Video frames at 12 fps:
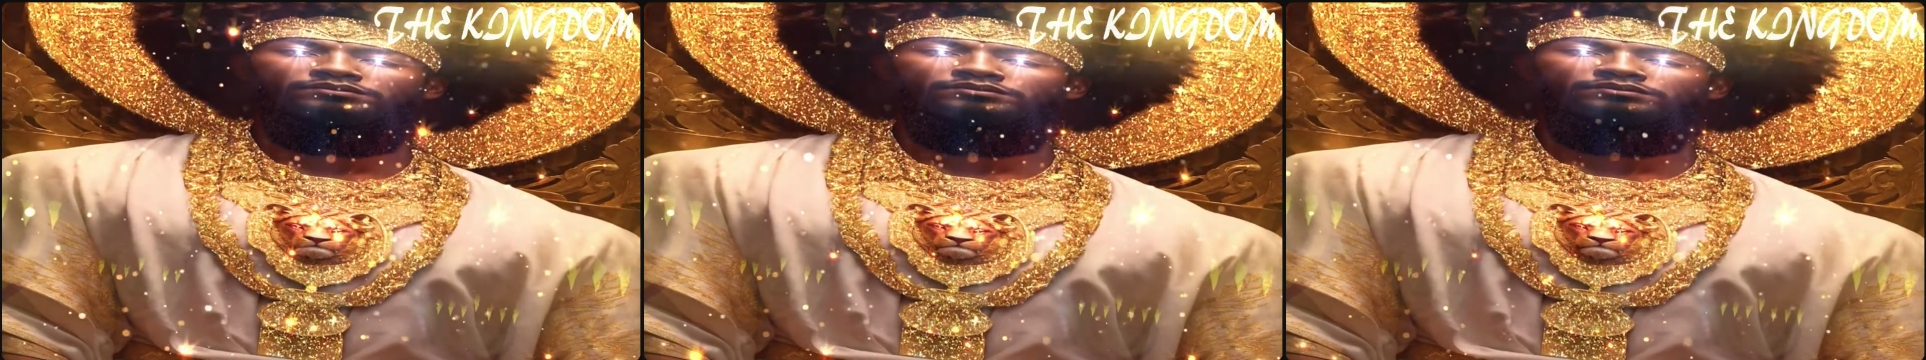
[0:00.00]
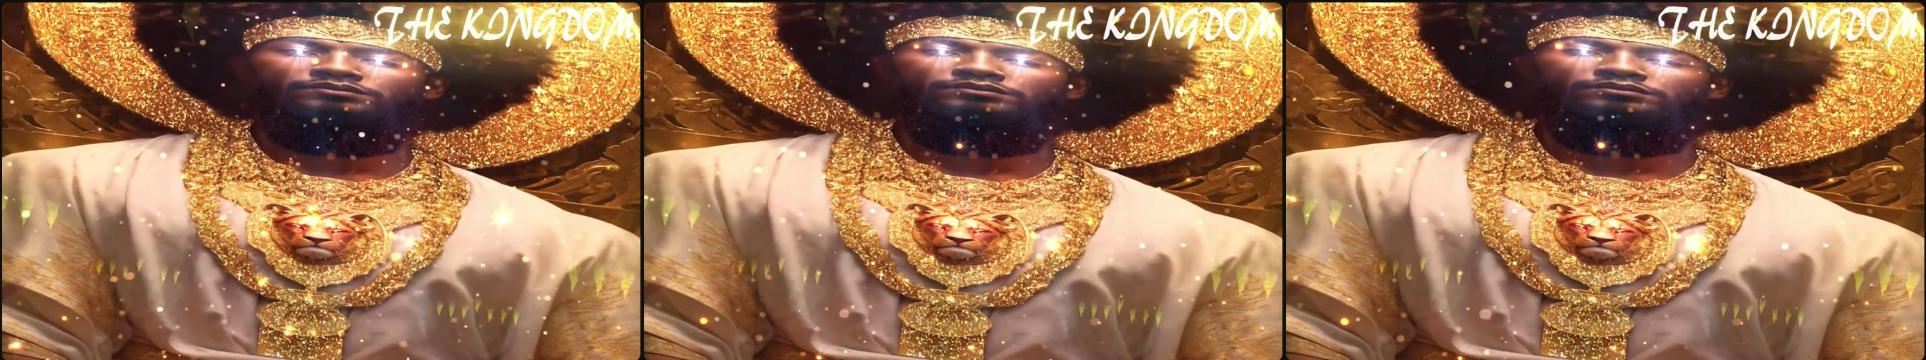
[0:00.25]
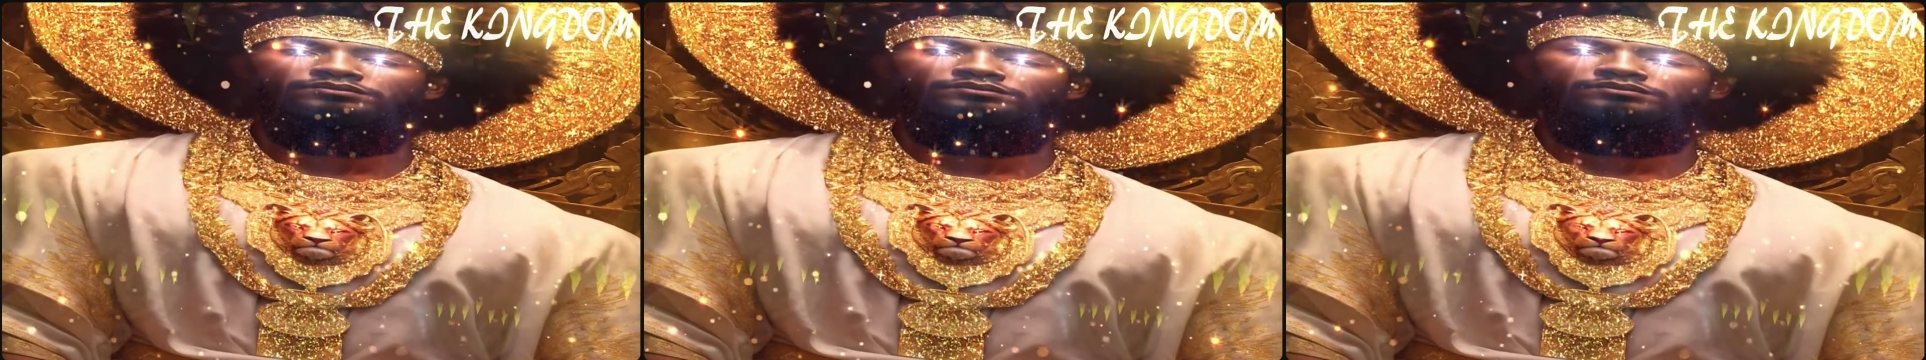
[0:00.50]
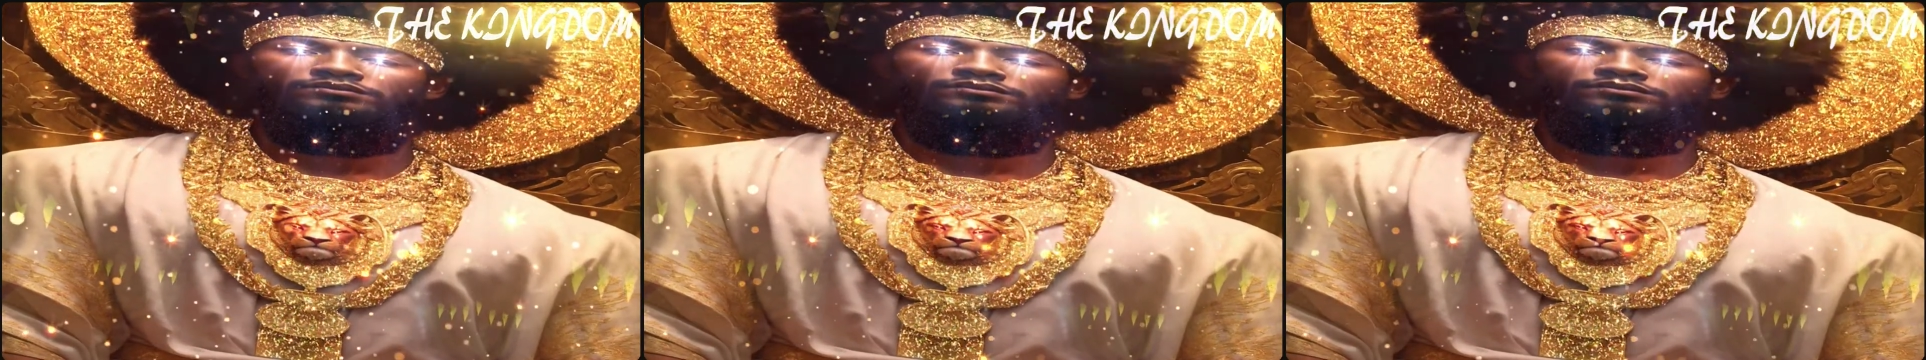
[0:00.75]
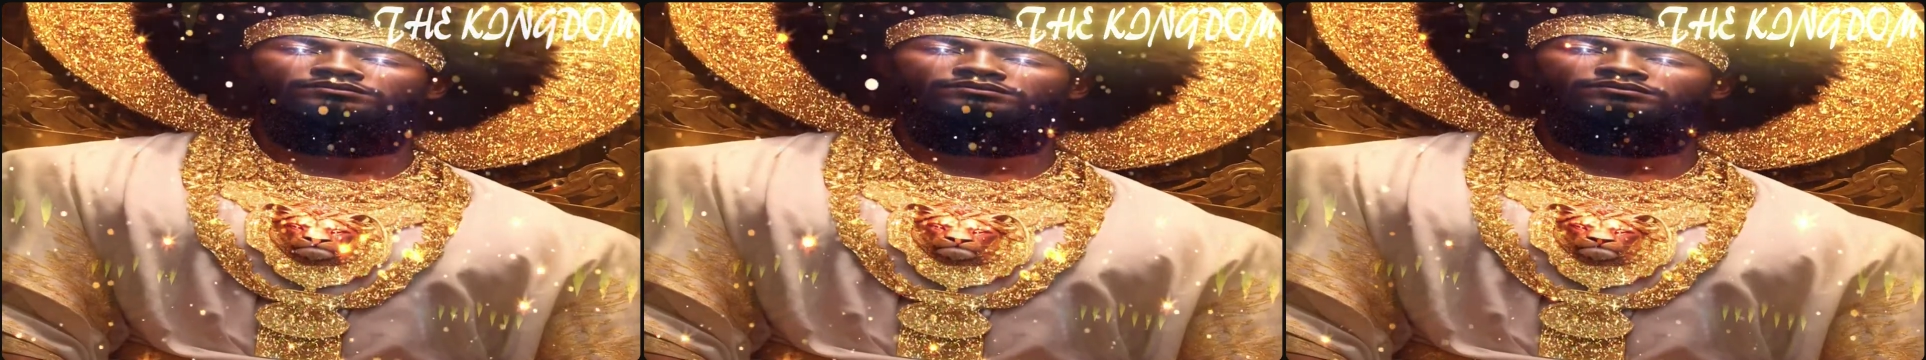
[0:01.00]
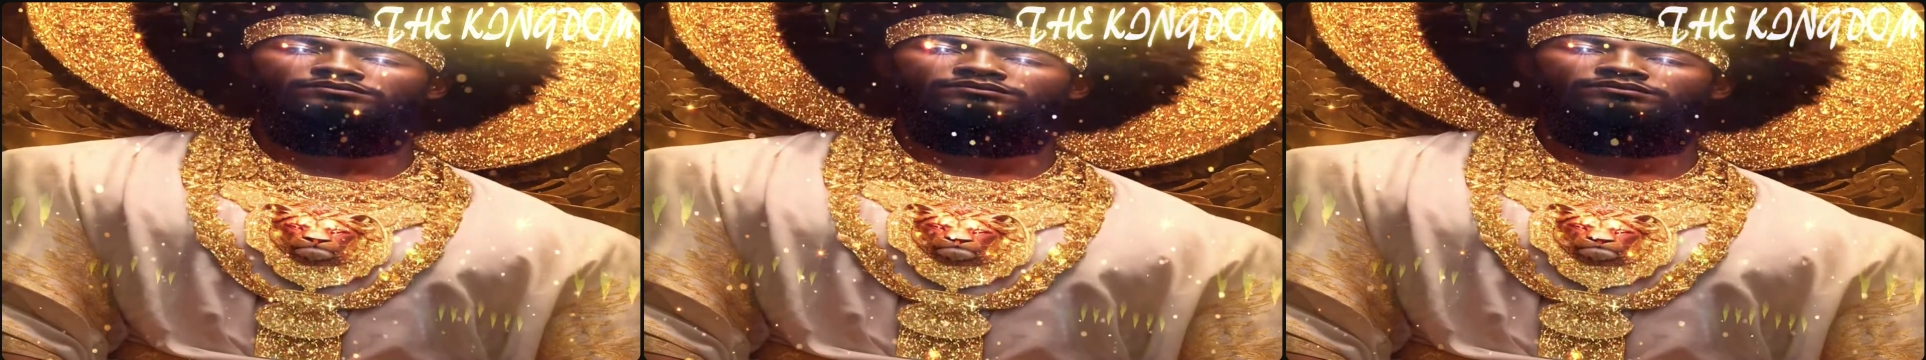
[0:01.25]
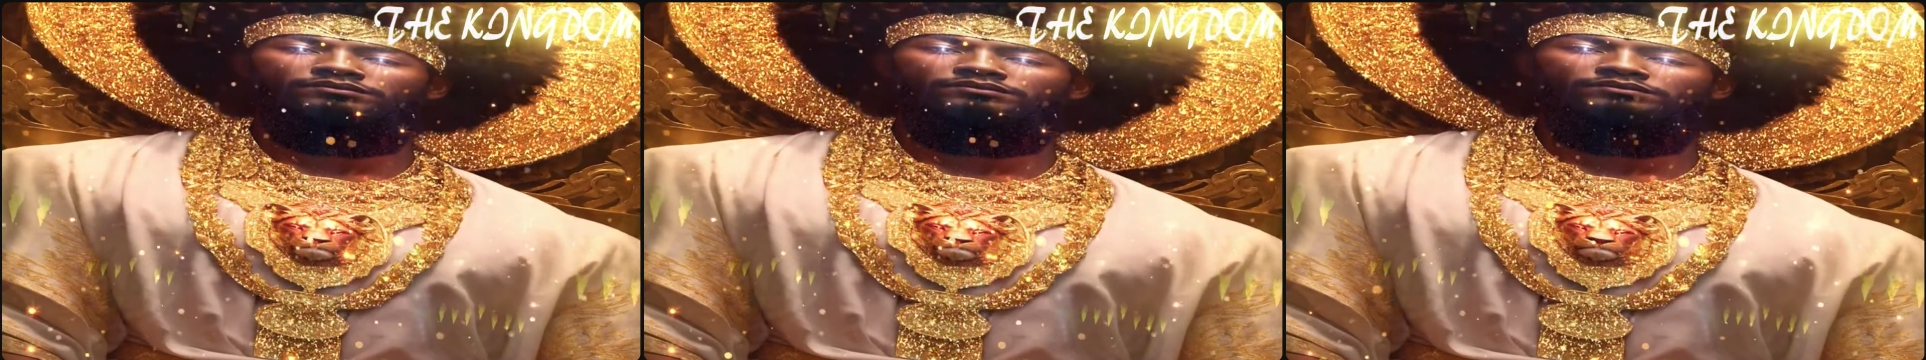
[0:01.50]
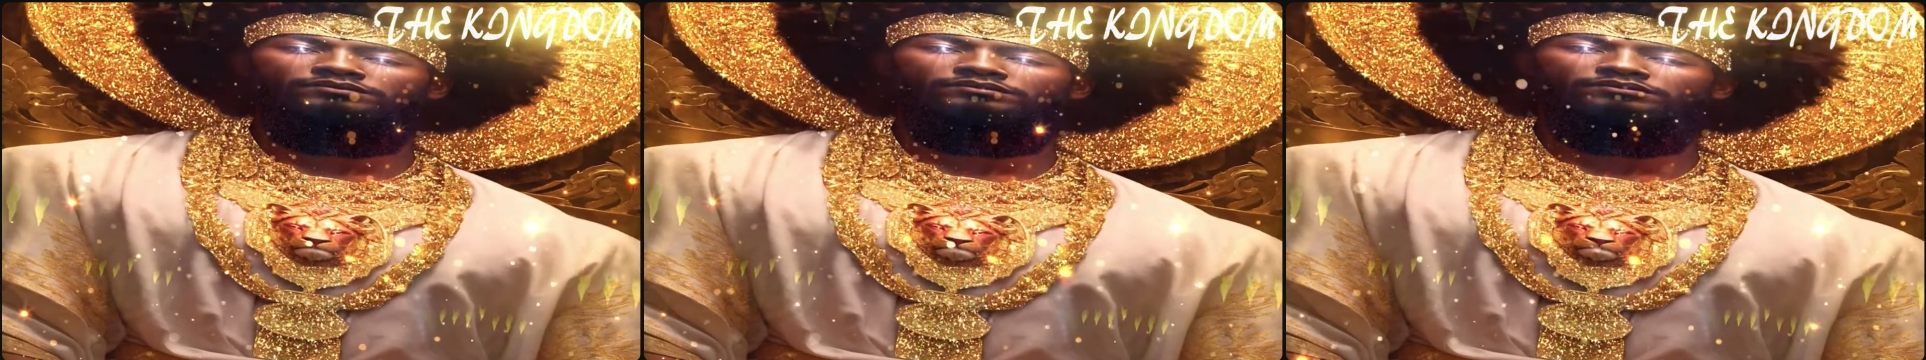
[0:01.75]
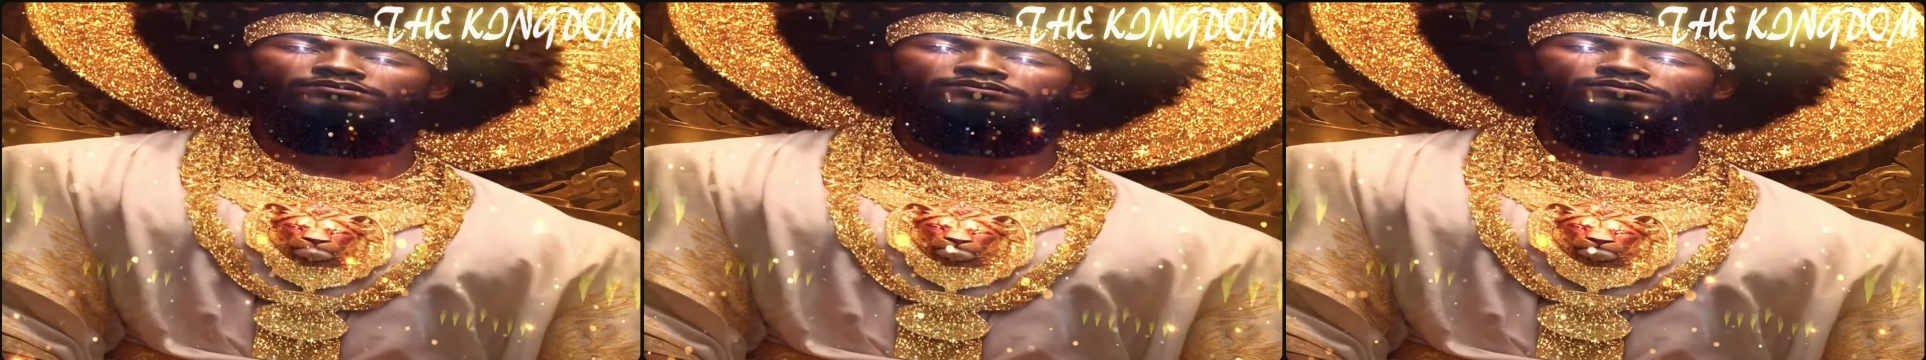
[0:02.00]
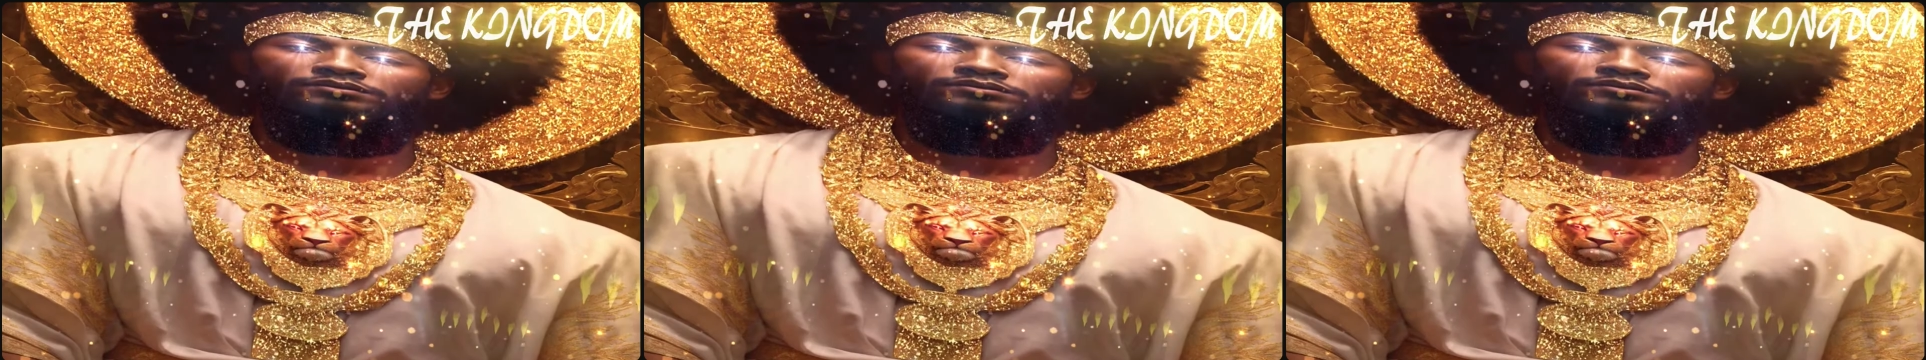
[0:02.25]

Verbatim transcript: But the physical part is going to come.